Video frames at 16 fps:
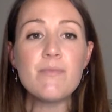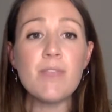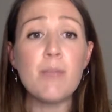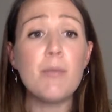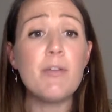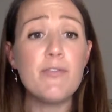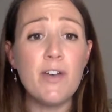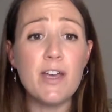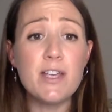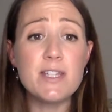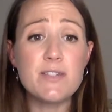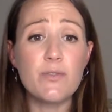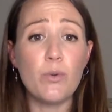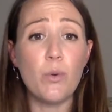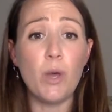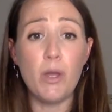But first of
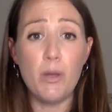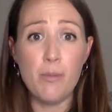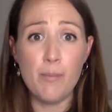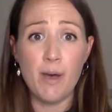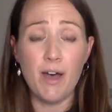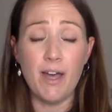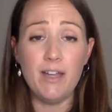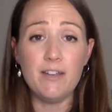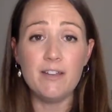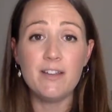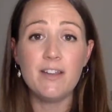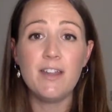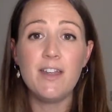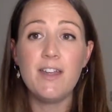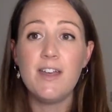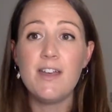all, who am I?
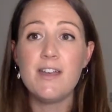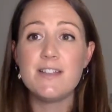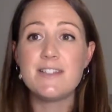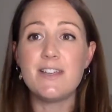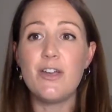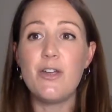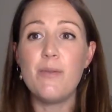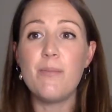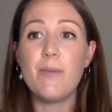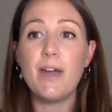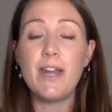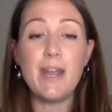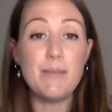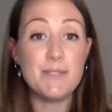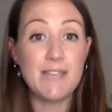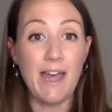So, my
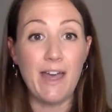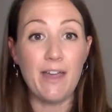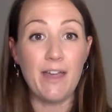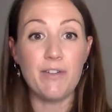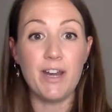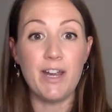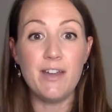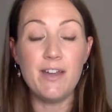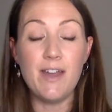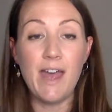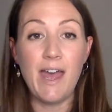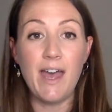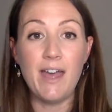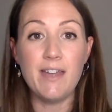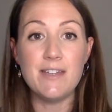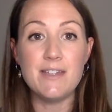name's Katherine,
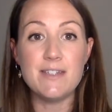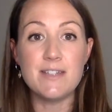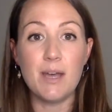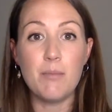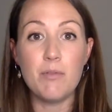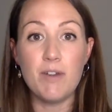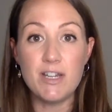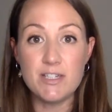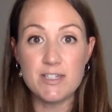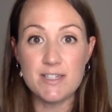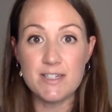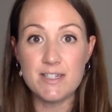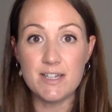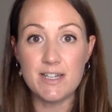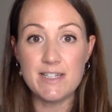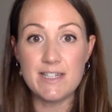and I'm a registered
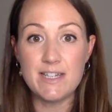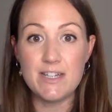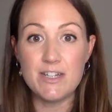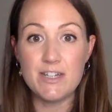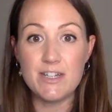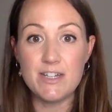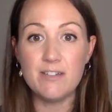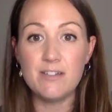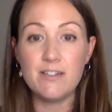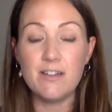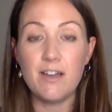dietitian.